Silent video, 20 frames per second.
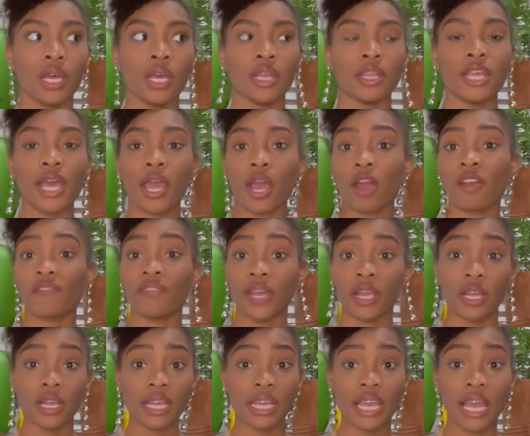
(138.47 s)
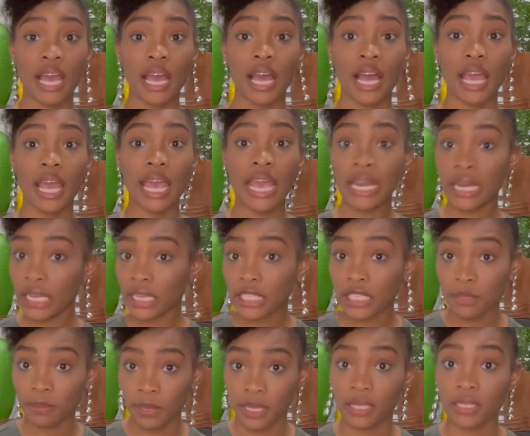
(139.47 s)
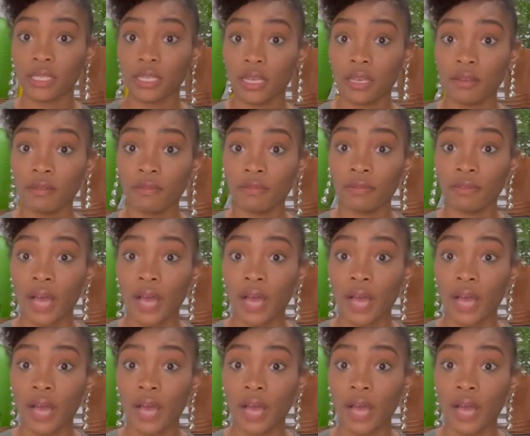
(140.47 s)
They are very inexpensive.